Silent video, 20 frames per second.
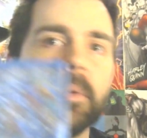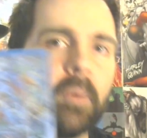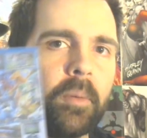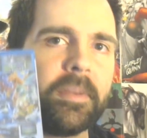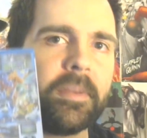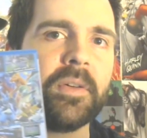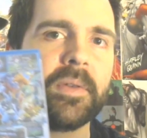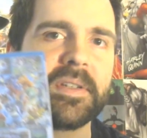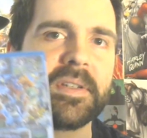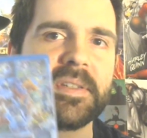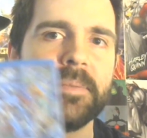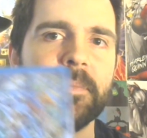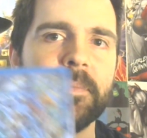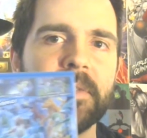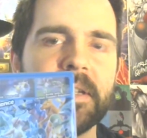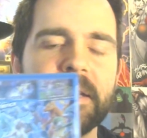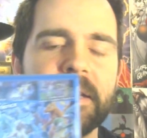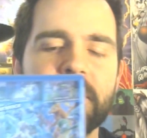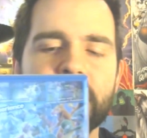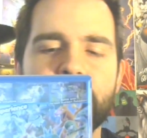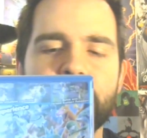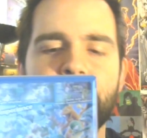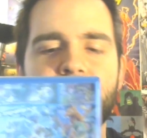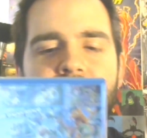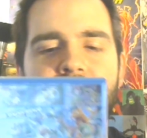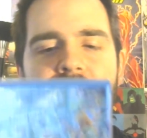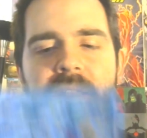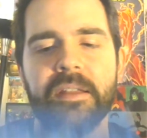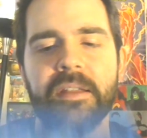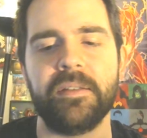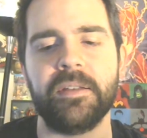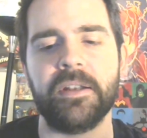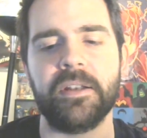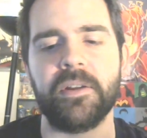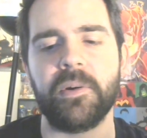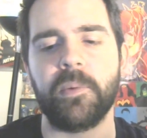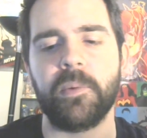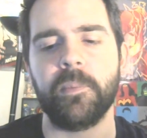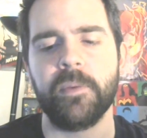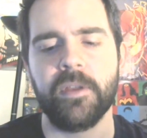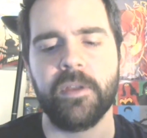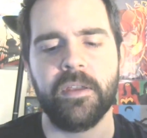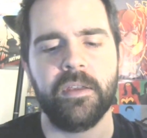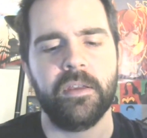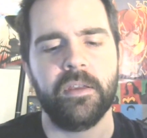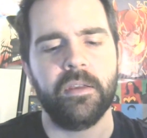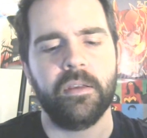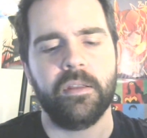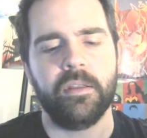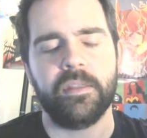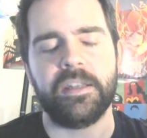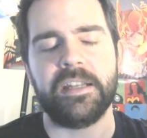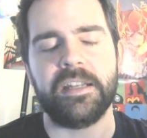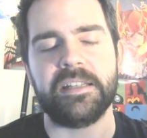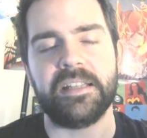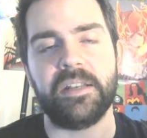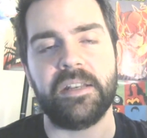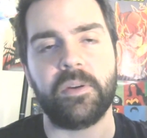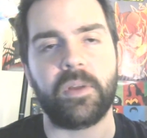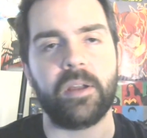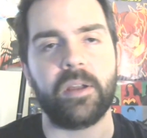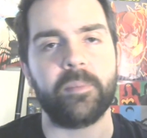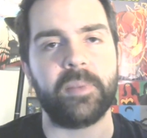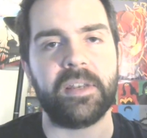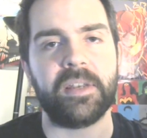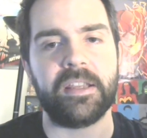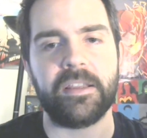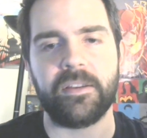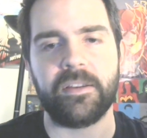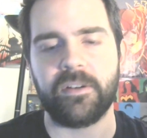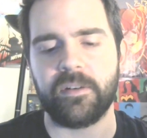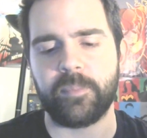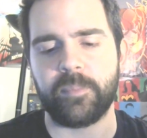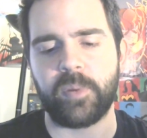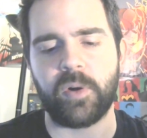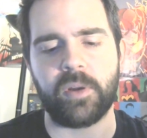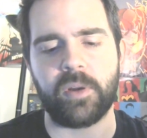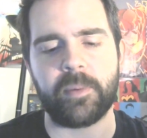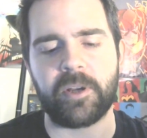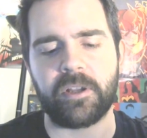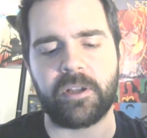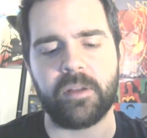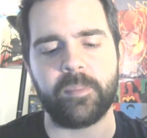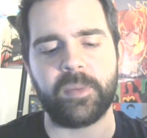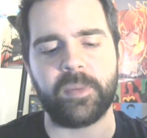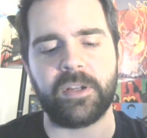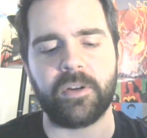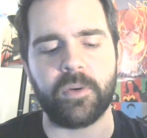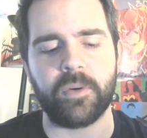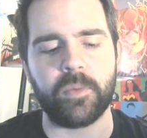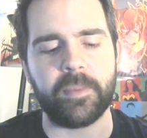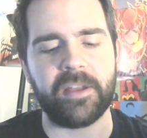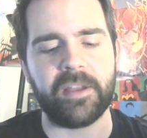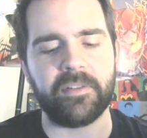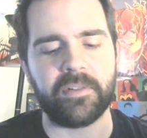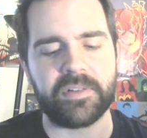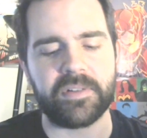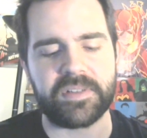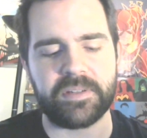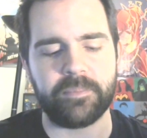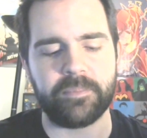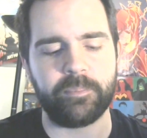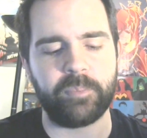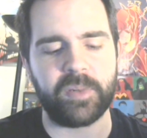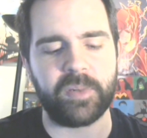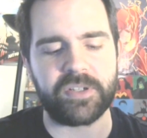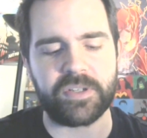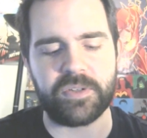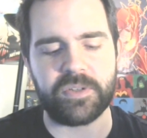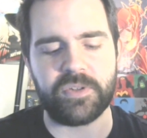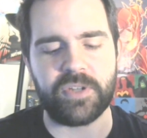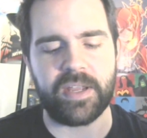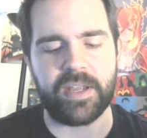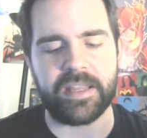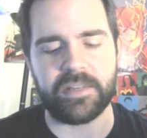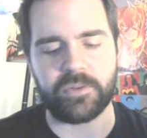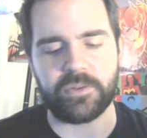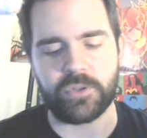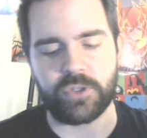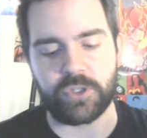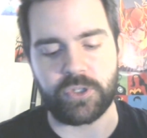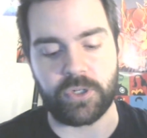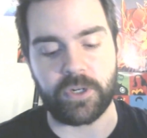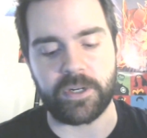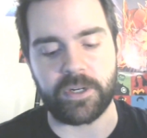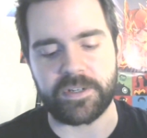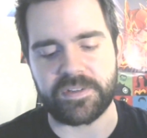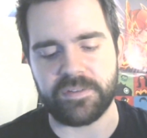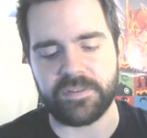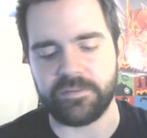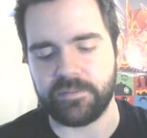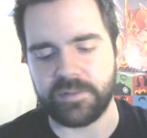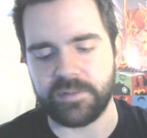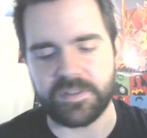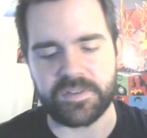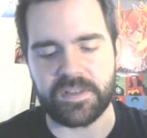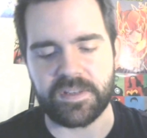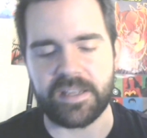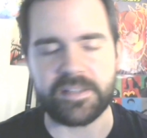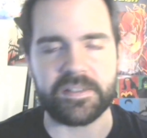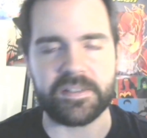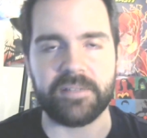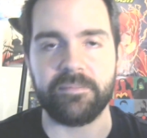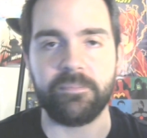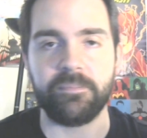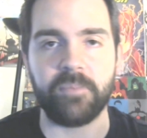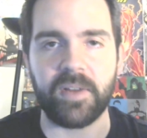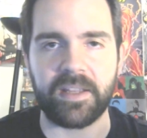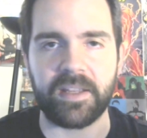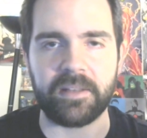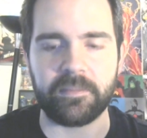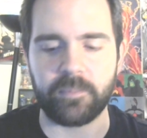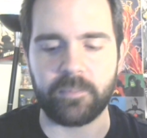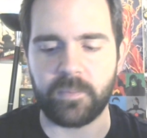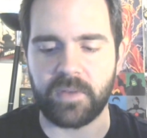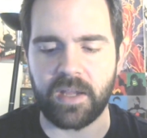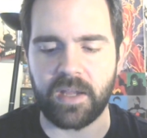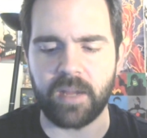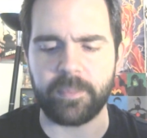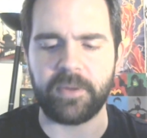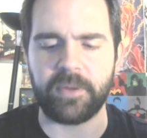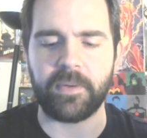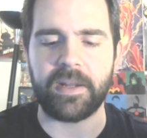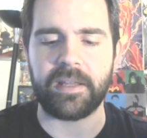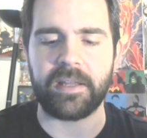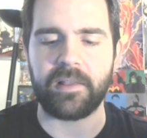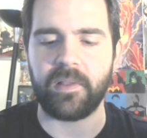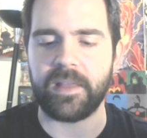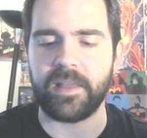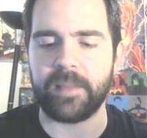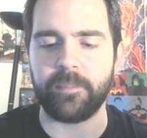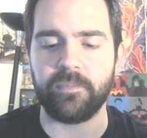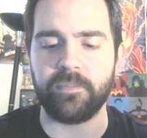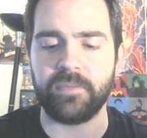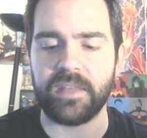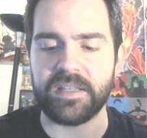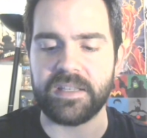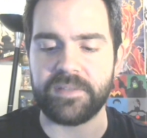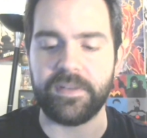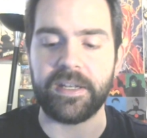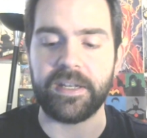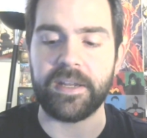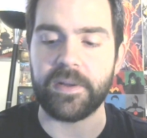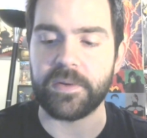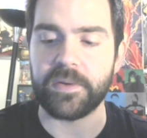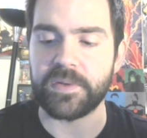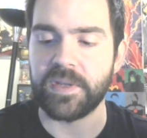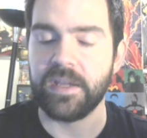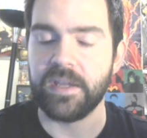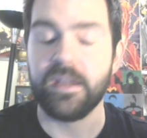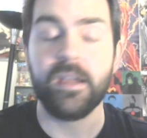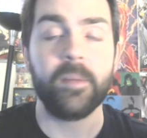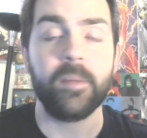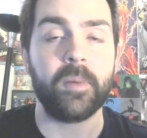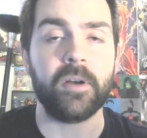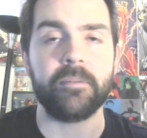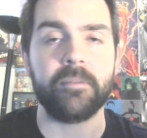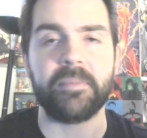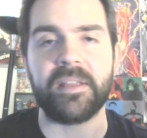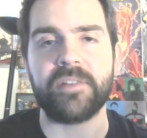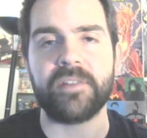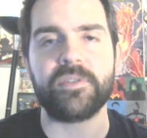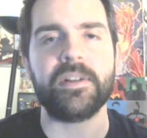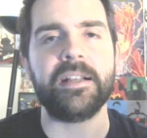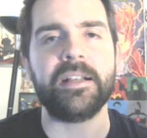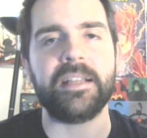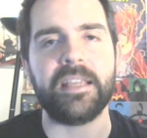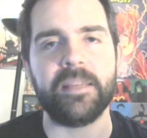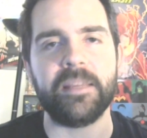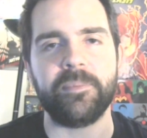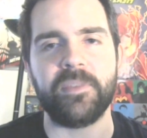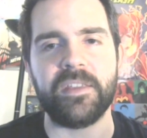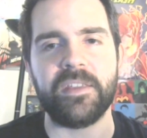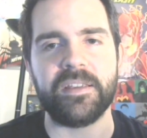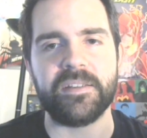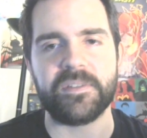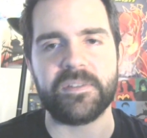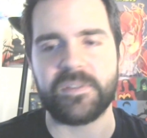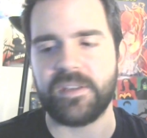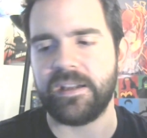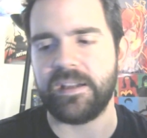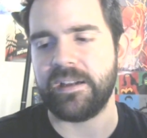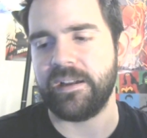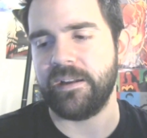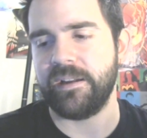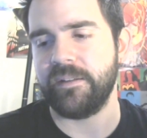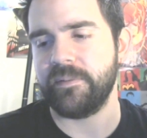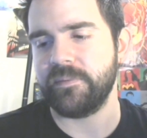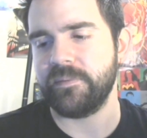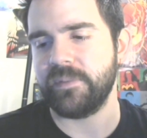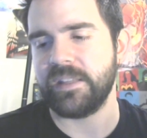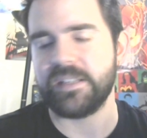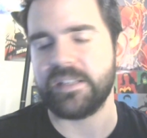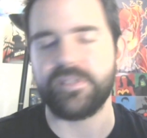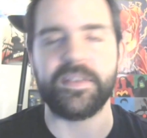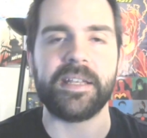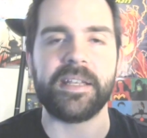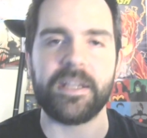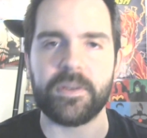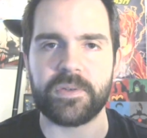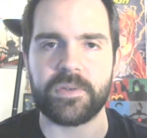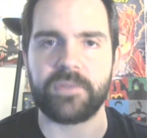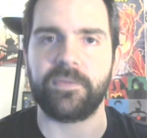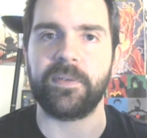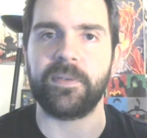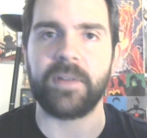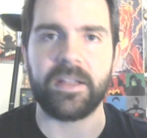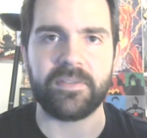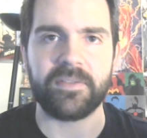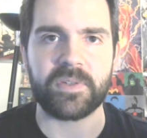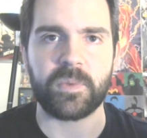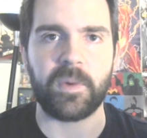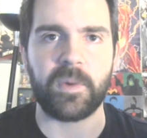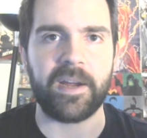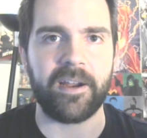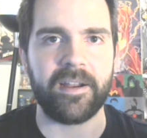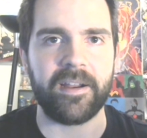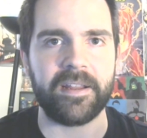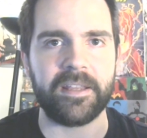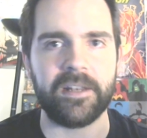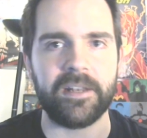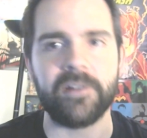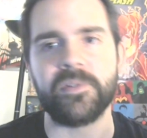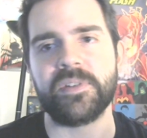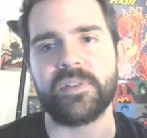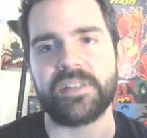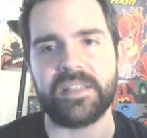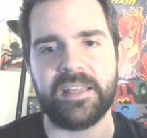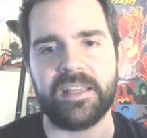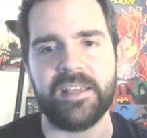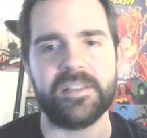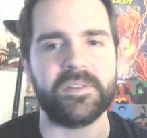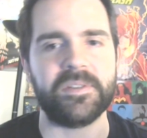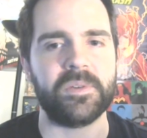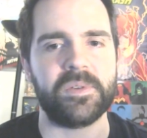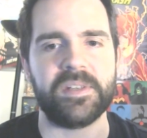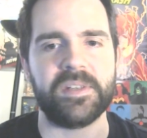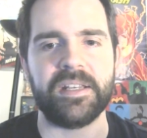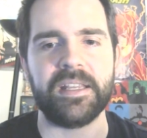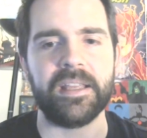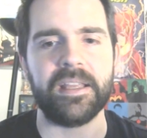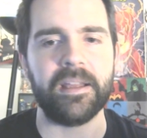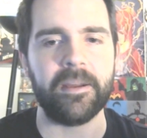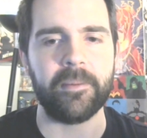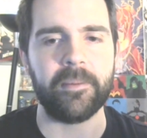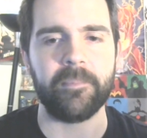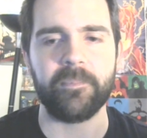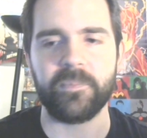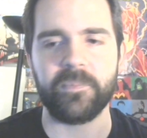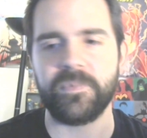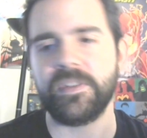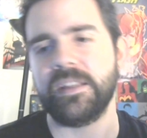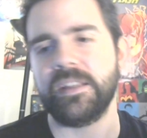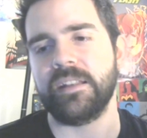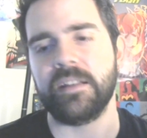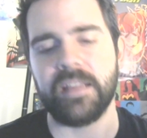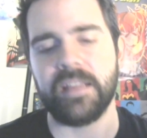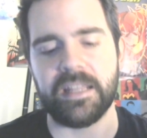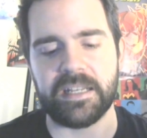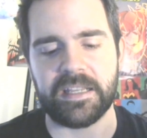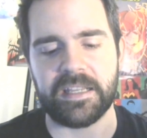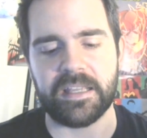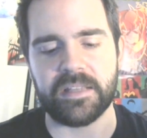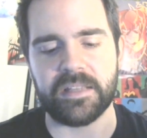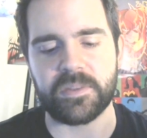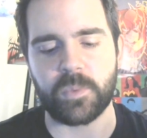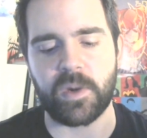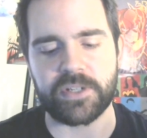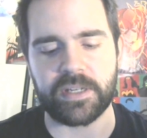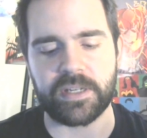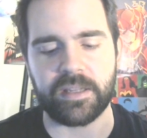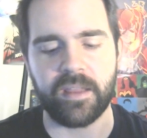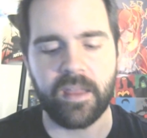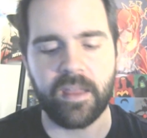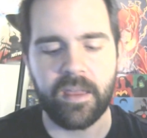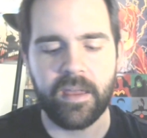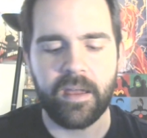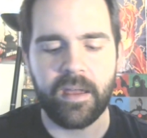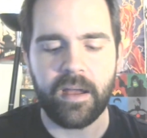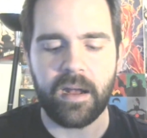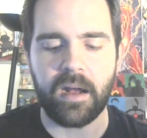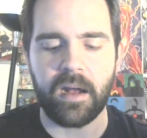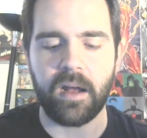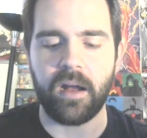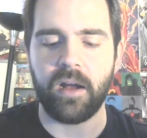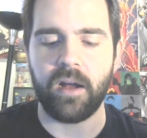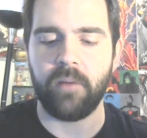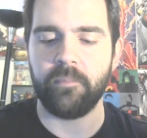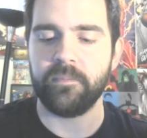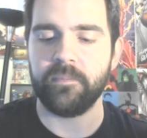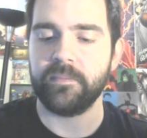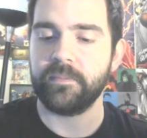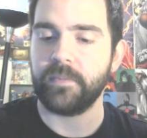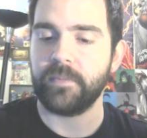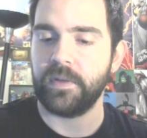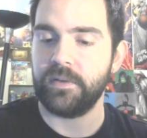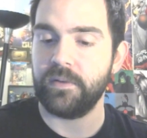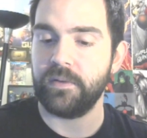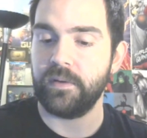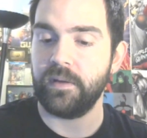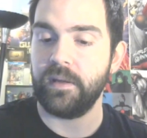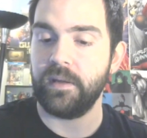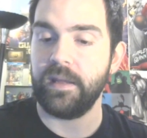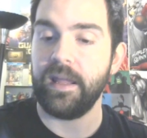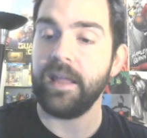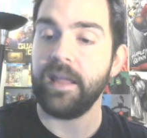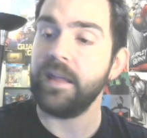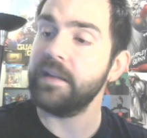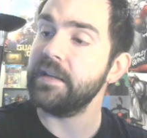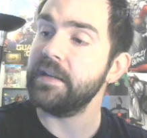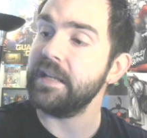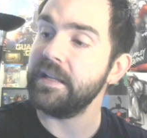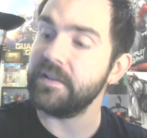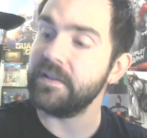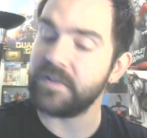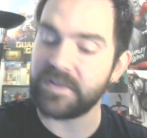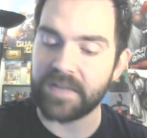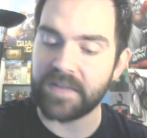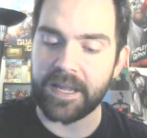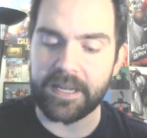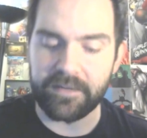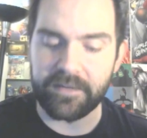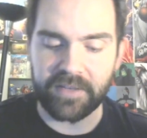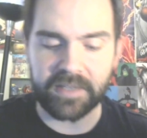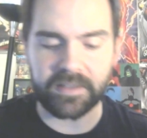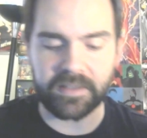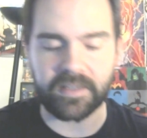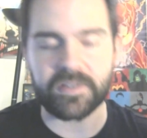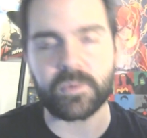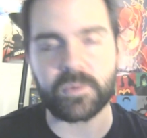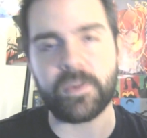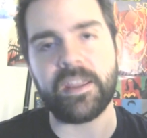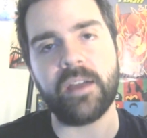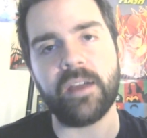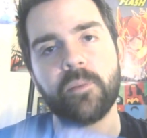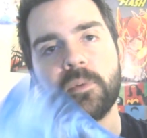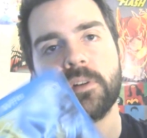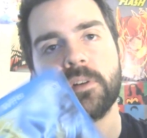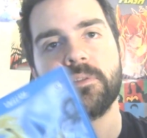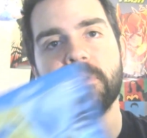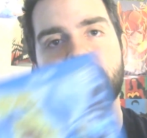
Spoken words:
be doing some videos, provided, you know, the Nintendo company or Pokemon company or whomever isn't a bunch of giant jerks and decides to fucking copyright claim these videos. Pardon me, I try to keep these videos free of swearing, you know, just in case there's any kids watching. And inside of it, because we got one of the